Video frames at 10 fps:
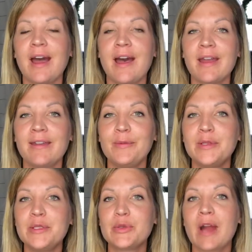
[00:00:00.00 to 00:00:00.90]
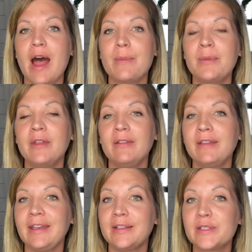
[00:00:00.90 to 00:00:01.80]
I will drop the
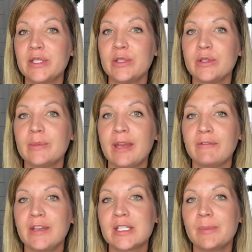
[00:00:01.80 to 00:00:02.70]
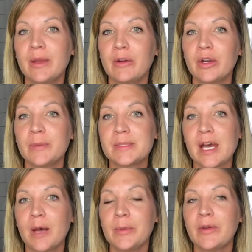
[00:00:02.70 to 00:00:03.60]
link to my Facebook group to
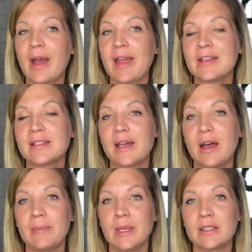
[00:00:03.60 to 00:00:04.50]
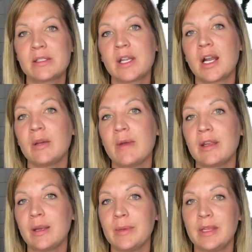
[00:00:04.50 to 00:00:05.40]
help you guys get started,
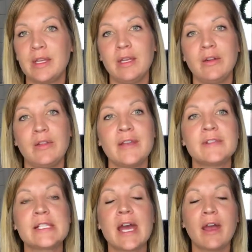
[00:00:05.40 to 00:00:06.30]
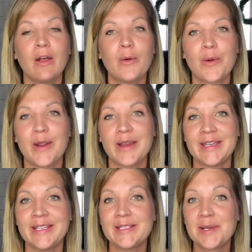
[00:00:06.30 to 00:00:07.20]
whether it be the keto lifestyle or
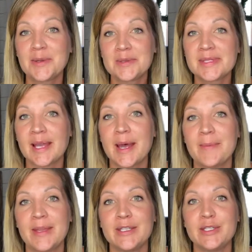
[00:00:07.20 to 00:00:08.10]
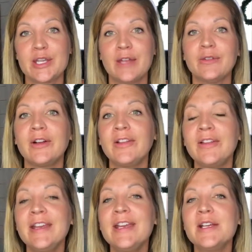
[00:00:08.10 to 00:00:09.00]
ketones in
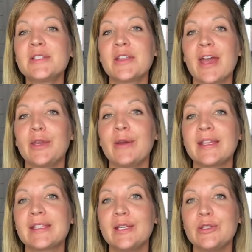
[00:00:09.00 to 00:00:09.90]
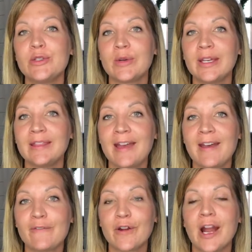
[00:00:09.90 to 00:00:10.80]
general, so that you guys can join
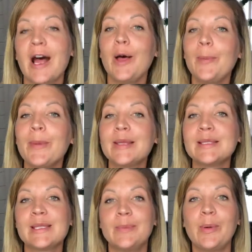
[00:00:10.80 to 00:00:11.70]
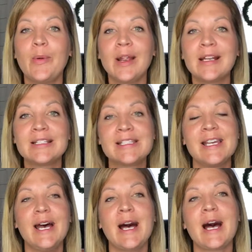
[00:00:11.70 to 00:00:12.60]
that for help and support.
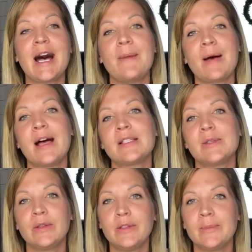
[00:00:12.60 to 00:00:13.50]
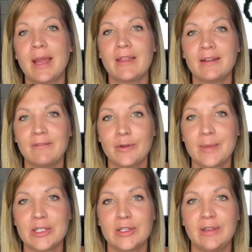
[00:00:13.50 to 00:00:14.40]
I'll also include my other
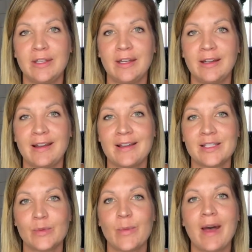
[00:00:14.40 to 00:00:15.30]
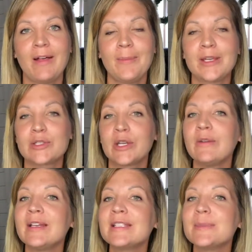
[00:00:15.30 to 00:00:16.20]
information in there as well. Make sure
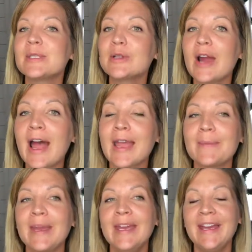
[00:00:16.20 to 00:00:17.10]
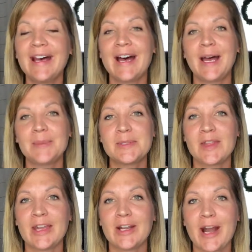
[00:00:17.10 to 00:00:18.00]
you hit subscribe so
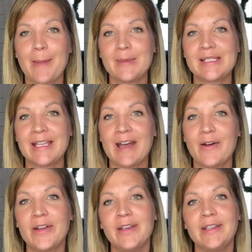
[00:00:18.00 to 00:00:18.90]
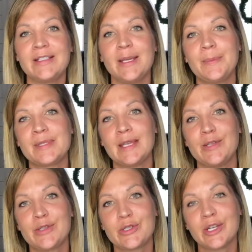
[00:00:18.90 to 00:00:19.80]
that you're not missing out on any tips
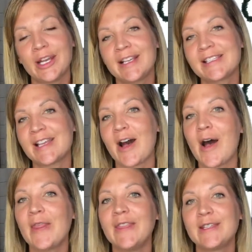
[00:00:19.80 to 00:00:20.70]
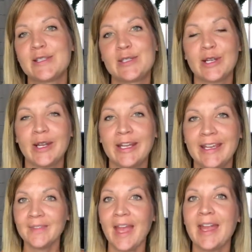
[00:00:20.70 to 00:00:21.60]
and tricks on this
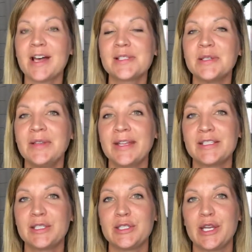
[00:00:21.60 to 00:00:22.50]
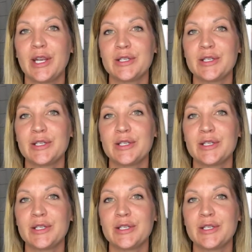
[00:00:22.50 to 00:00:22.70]
journey. I also like to share